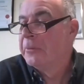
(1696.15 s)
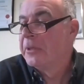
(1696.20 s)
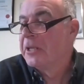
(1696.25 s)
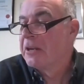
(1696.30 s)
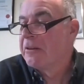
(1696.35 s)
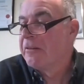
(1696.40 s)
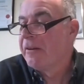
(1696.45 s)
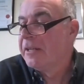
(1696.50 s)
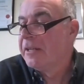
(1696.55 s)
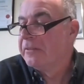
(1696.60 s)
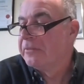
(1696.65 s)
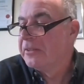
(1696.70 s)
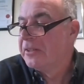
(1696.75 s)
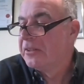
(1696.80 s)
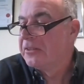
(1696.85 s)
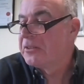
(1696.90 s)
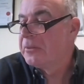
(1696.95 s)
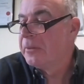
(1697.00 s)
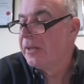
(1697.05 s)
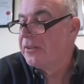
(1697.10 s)
What a great
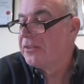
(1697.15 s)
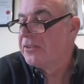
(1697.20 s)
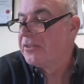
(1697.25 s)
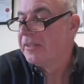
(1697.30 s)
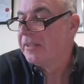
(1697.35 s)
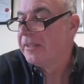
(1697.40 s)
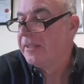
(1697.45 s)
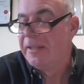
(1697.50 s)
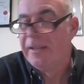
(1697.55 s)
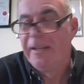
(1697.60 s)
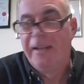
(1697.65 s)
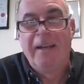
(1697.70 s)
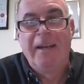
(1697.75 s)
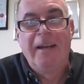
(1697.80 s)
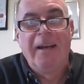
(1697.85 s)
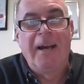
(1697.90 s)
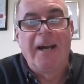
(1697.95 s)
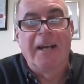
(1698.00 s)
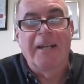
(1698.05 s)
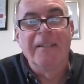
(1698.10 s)
first question.
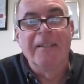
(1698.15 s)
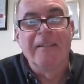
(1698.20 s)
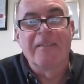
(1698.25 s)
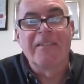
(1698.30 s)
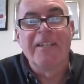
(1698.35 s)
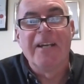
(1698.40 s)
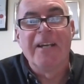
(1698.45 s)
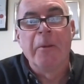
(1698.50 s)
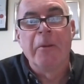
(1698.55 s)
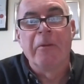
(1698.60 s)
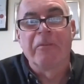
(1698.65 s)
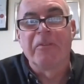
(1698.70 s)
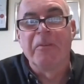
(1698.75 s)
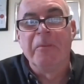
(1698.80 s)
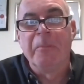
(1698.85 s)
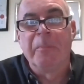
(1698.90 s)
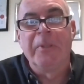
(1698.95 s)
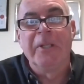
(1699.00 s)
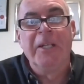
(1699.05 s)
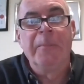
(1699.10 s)
I can tell there's
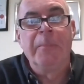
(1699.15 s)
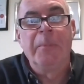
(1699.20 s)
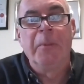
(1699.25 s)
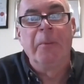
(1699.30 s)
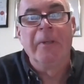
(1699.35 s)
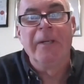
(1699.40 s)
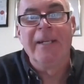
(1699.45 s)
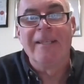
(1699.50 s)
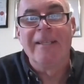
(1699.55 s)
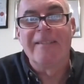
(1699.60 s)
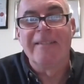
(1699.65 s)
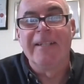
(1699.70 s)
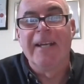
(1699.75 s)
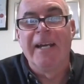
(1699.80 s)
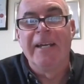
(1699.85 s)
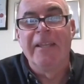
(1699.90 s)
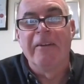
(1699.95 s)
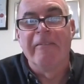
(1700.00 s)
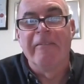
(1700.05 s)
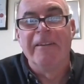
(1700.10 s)
some people here
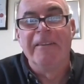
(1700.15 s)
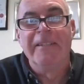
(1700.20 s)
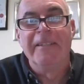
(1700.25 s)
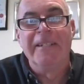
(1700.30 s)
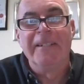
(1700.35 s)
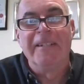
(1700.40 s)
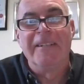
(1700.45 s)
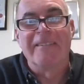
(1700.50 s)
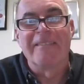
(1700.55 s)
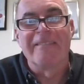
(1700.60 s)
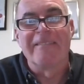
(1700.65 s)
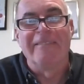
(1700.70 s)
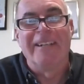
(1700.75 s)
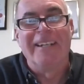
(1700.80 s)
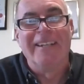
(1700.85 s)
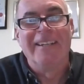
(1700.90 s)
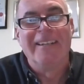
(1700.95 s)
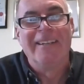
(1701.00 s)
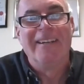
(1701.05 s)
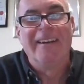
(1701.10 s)
today that are in the
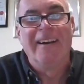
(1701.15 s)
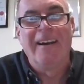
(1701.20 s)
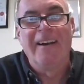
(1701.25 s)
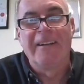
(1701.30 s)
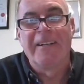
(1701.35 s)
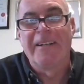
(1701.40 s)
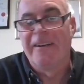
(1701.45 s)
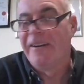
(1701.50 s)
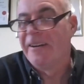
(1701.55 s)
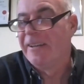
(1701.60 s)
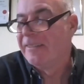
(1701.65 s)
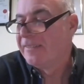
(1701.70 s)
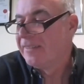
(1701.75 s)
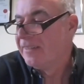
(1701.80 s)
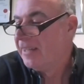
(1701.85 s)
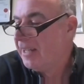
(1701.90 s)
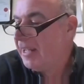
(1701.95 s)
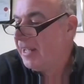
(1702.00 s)
industry. Hi, guys.